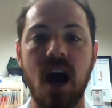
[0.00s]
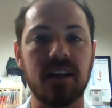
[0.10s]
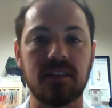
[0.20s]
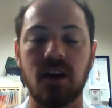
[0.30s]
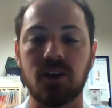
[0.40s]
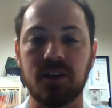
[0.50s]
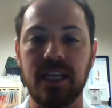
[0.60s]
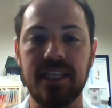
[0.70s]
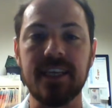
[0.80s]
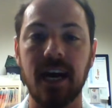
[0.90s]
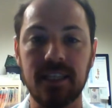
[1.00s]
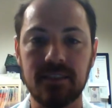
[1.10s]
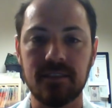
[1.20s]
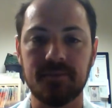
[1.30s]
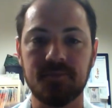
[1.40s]
not already
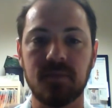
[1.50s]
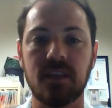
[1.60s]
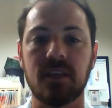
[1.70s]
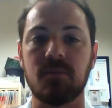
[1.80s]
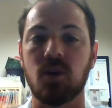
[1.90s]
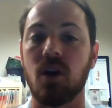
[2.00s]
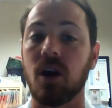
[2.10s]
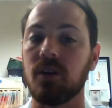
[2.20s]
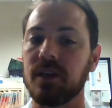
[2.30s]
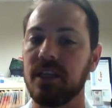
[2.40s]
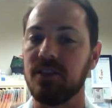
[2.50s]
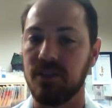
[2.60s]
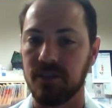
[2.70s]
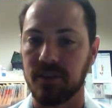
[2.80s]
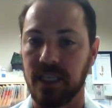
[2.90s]
done. Are already
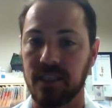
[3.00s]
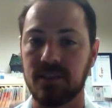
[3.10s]
doing.